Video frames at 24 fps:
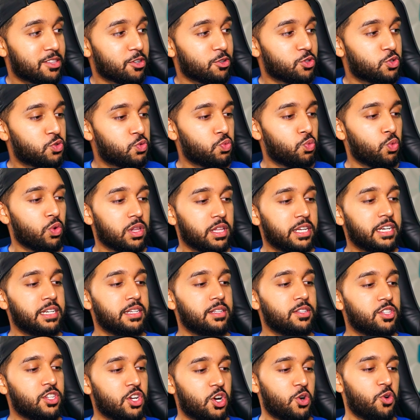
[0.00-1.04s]
There's really
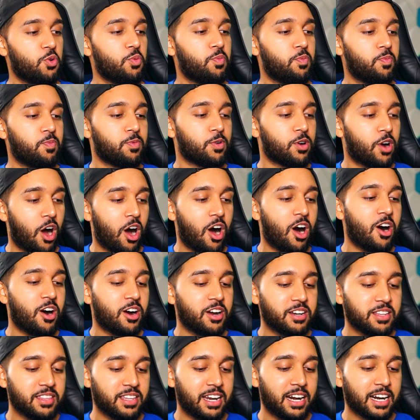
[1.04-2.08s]
no
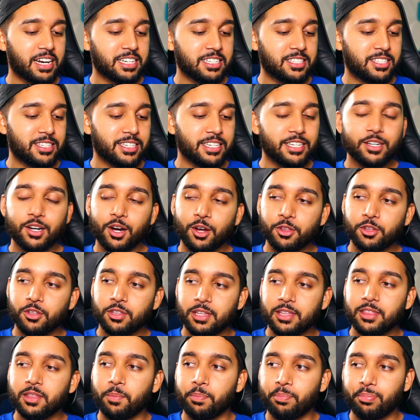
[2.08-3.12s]
con that I could see other
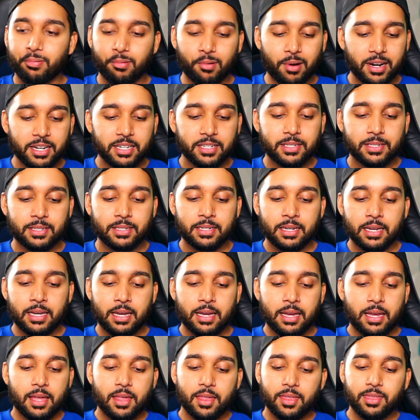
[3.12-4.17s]
than the price.
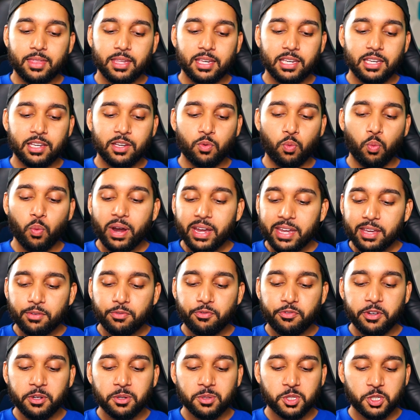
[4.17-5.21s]
The way it
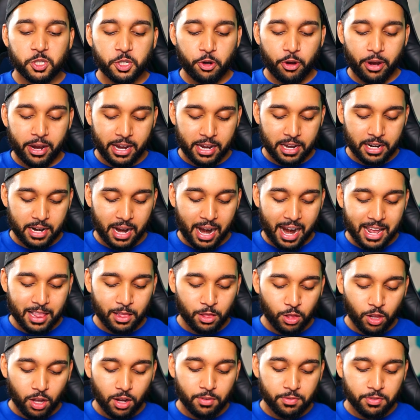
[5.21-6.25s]
feels in your hand, I
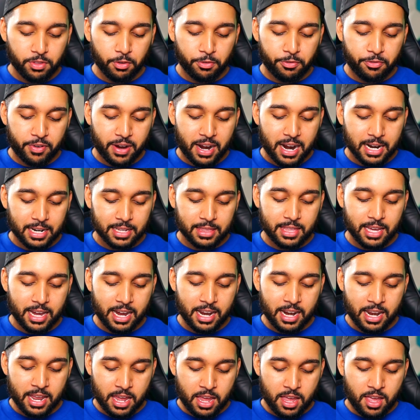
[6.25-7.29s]
love the fact
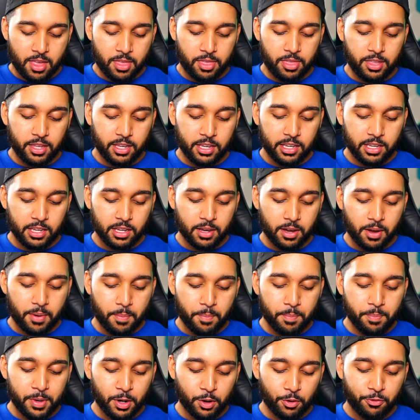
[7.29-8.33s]
that the
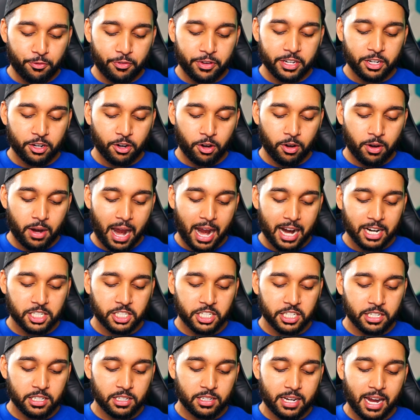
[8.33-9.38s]
middle finger
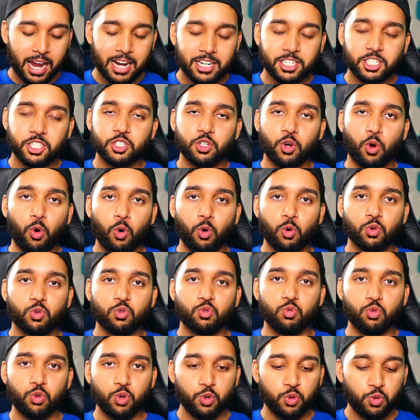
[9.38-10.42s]
actually catches a whole
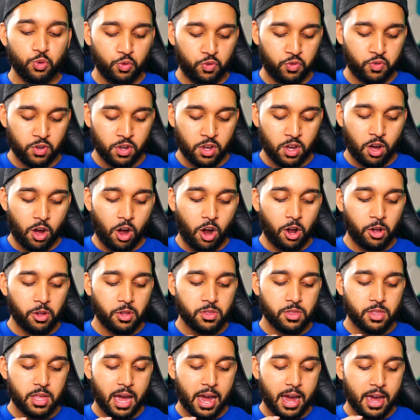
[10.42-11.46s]
groove
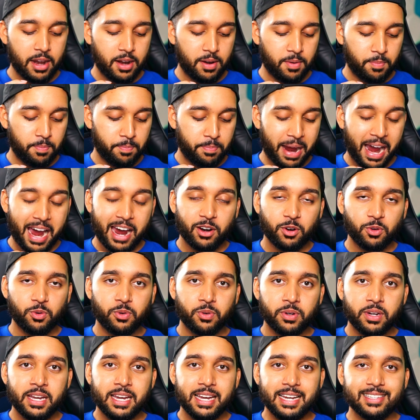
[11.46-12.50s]
on that
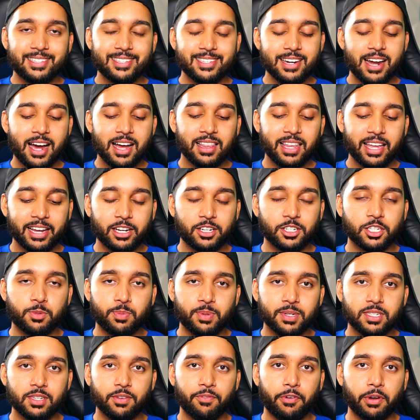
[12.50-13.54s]
paddle. It's not like a
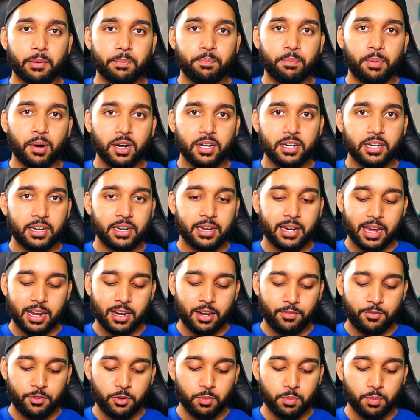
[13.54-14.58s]
specific button, and
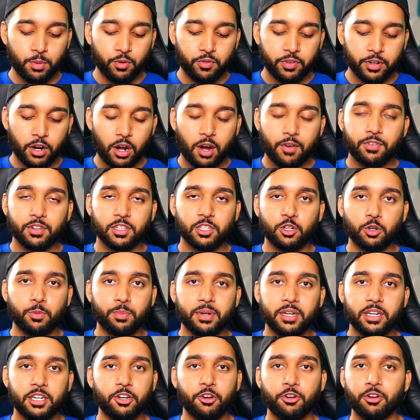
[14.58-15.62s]
if you move it off a little
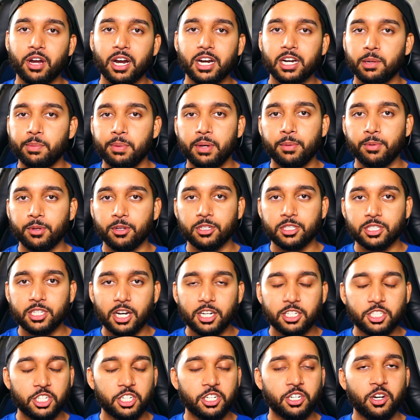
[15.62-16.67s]
bit, you're not going to be able to
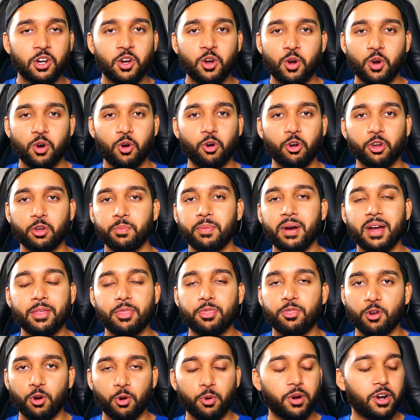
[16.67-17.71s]
touch it, or you
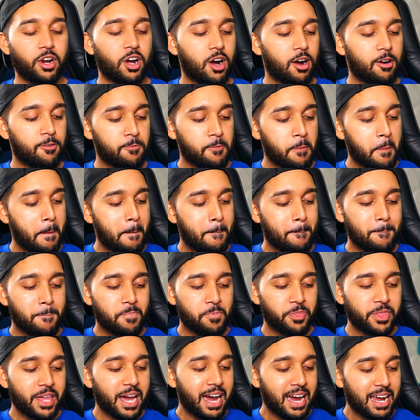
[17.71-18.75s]
might throw it off.
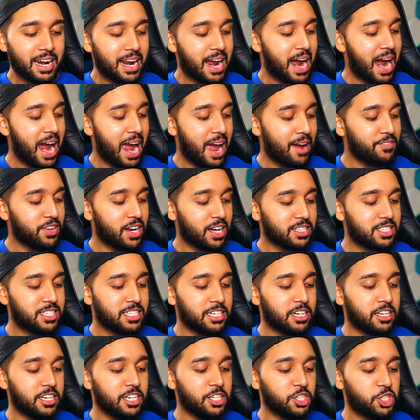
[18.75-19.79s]
That I have not
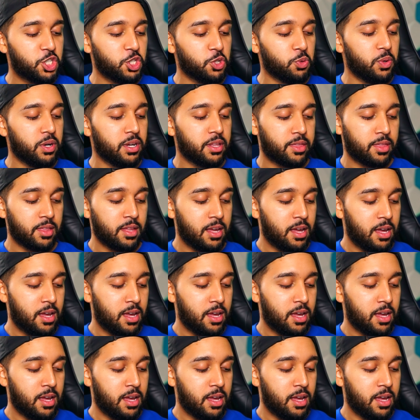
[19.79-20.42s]
seen an issue with.